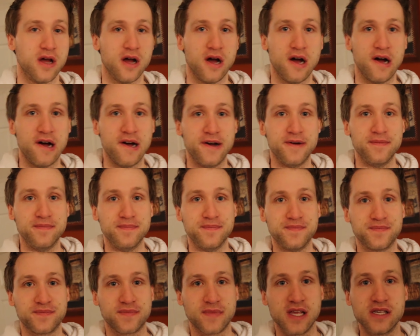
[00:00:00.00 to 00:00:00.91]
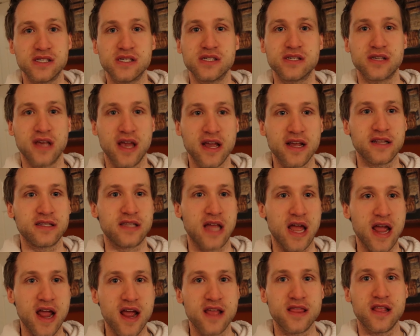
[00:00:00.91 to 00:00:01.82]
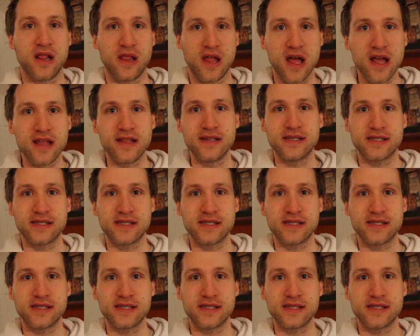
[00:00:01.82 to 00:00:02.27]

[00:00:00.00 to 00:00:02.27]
Um, this is like grilling? a day in the life.